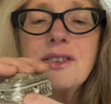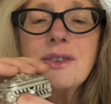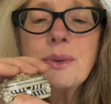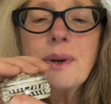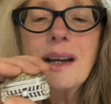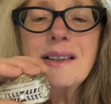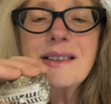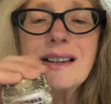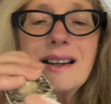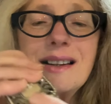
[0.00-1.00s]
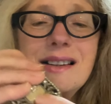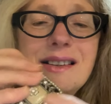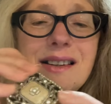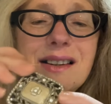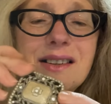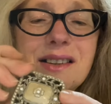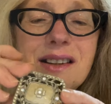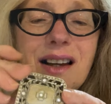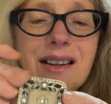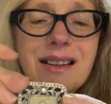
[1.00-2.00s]
quite dainty and
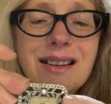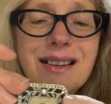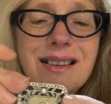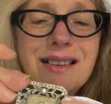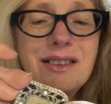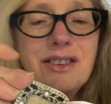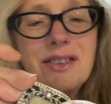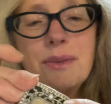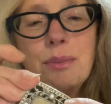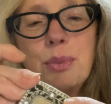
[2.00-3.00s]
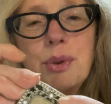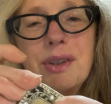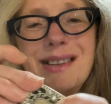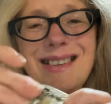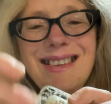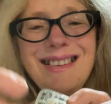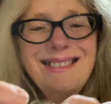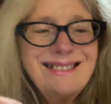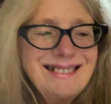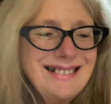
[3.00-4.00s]
delicate and just pretty,
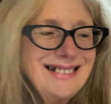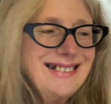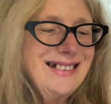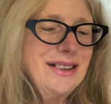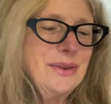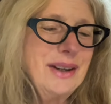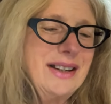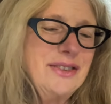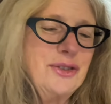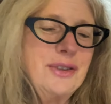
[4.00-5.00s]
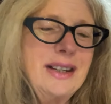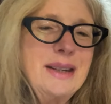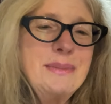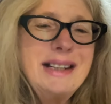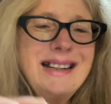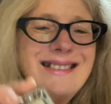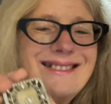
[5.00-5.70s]
quite dreamy.